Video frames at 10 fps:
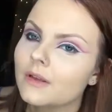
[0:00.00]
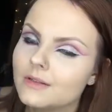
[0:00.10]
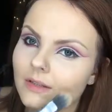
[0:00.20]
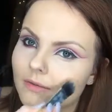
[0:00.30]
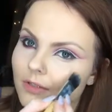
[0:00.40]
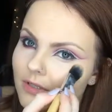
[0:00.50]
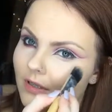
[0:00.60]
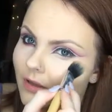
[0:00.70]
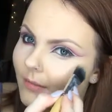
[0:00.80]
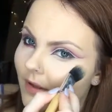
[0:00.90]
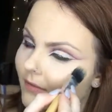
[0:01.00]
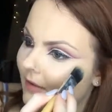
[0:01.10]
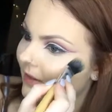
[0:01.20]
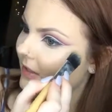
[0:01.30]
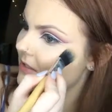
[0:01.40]
So that was just a little bit of
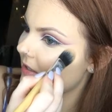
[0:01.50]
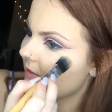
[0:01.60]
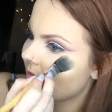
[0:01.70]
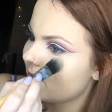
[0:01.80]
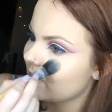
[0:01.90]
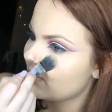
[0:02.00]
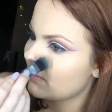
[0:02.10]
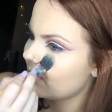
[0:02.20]
foundation that I've put